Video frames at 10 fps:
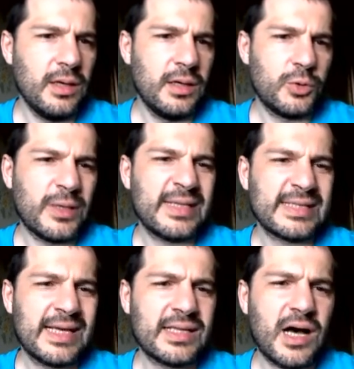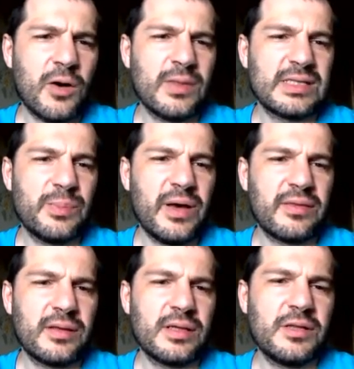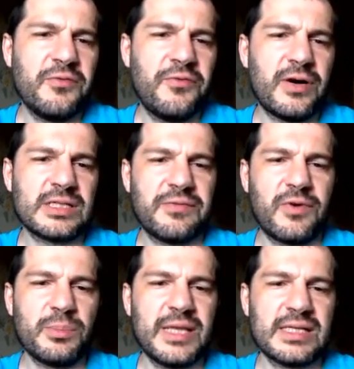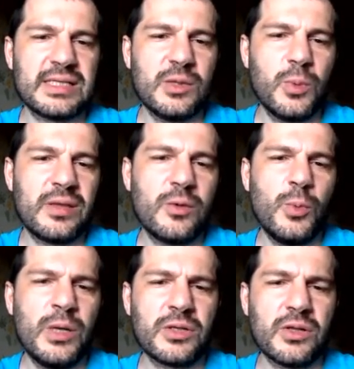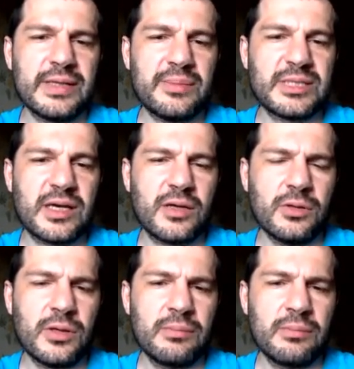To understand how this method differs from testing with virtual time scheduler,